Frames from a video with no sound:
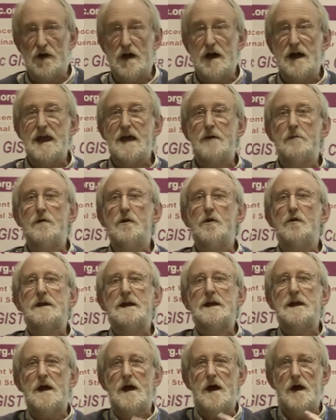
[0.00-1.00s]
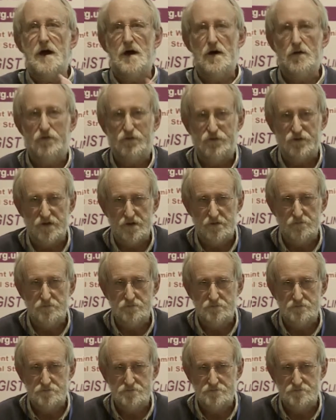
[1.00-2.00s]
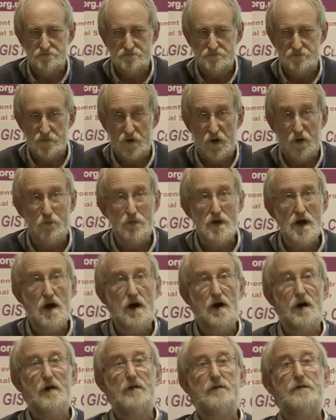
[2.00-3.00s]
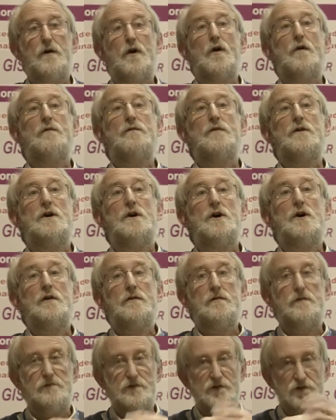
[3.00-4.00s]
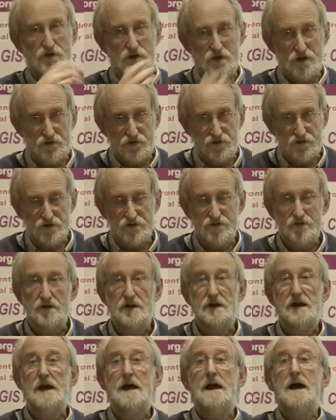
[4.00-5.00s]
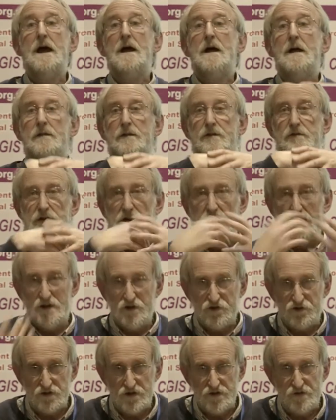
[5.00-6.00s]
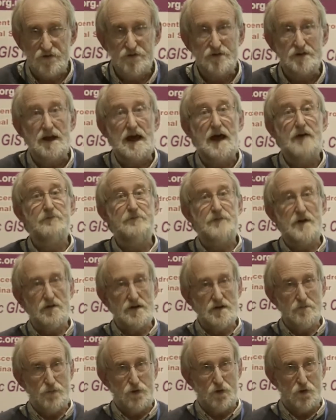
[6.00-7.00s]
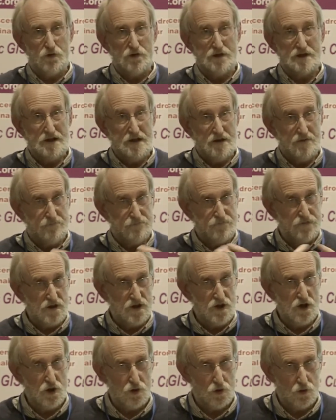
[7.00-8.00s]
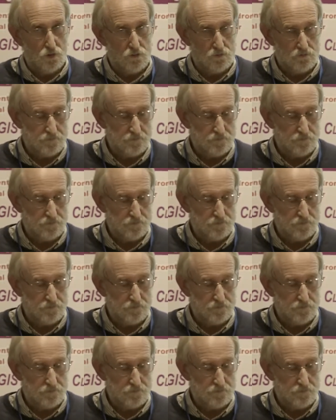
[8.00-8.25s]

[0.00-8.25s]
I am looking after them on behalf of the researchers, the clinicians, and very importantly, for you.